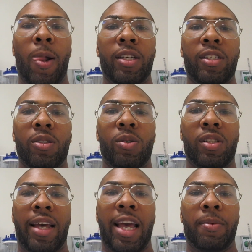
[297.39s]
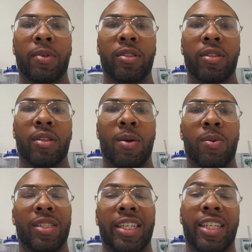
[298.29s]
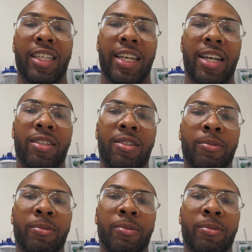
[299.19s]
As soon as it happened, I was in Indiana.